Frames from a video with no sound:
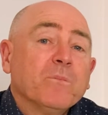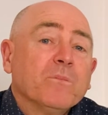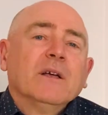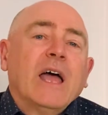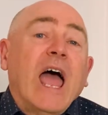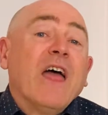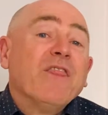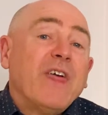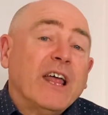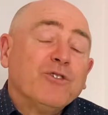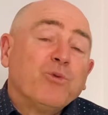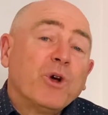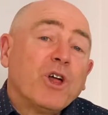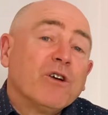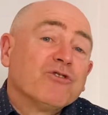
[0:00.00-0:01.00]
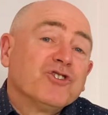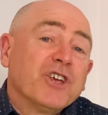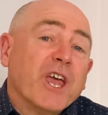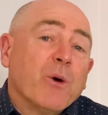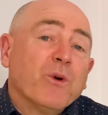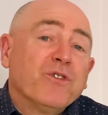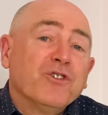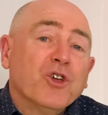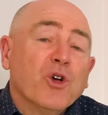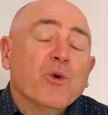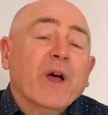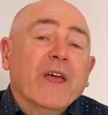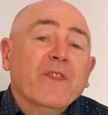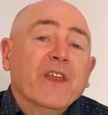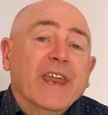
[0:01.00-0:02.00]
And that's what I'll share with you
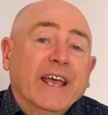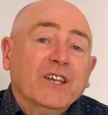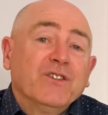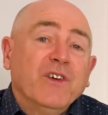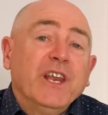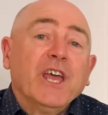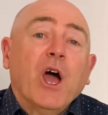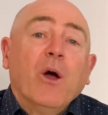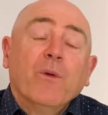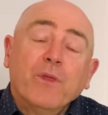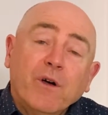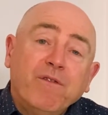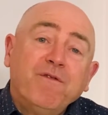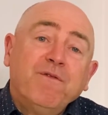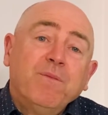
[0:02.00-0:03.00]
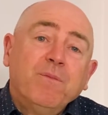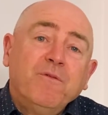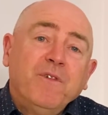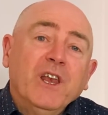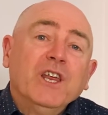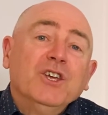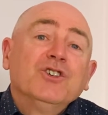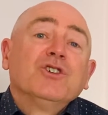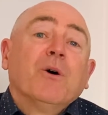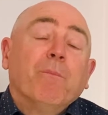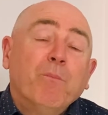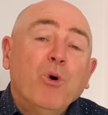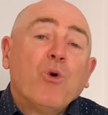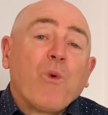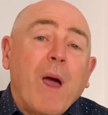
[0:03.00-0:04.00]
in the next video, the finished
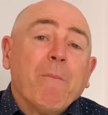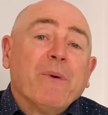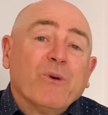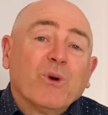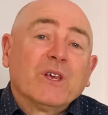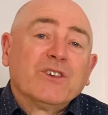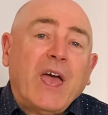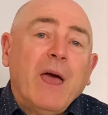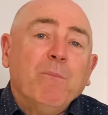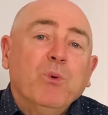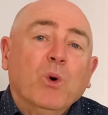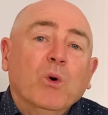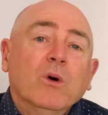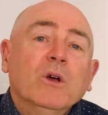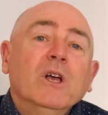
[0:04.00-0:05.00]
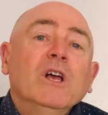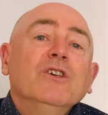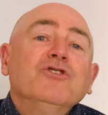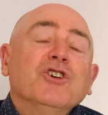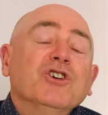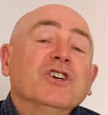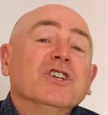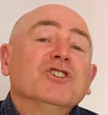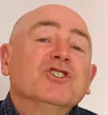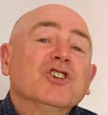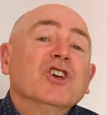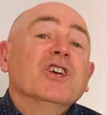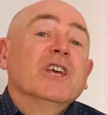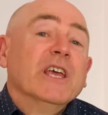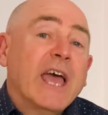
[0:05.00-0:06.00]
book wrapper example, so you can
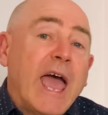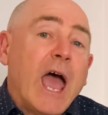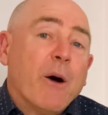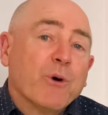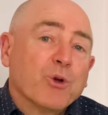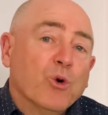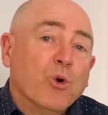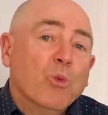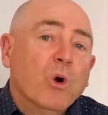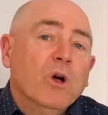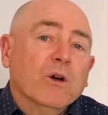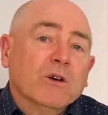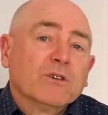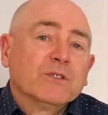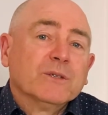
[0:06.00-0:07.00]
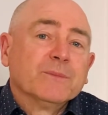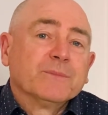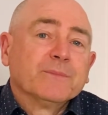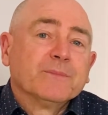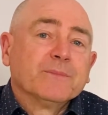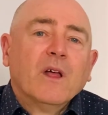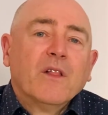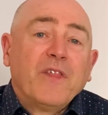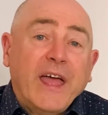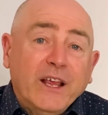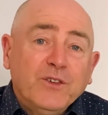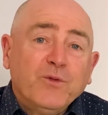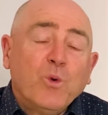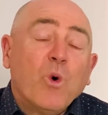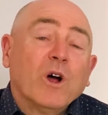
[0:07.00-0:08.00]
see how it all works. Thanks
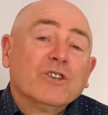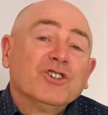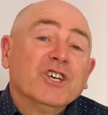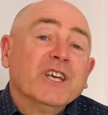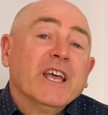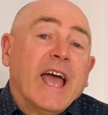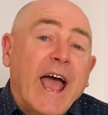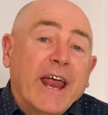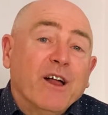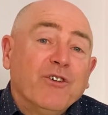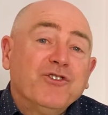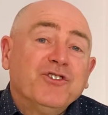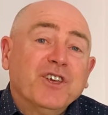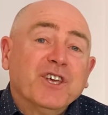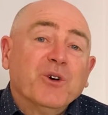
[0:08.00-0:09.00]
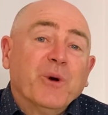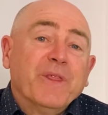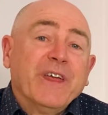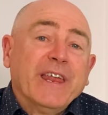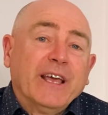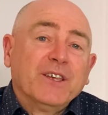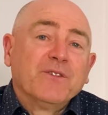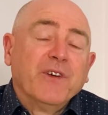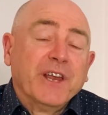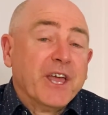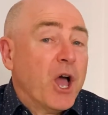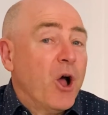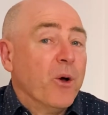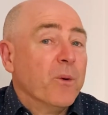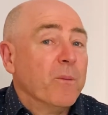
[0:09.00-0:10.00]
for watching, and I'll see you in the next
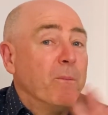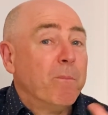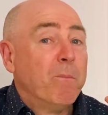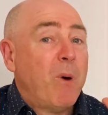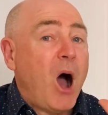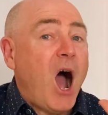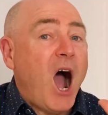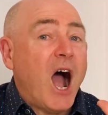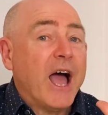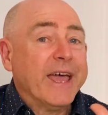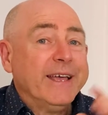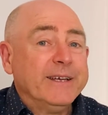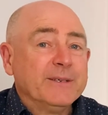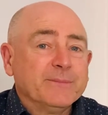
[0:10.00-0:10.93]
video. Bye.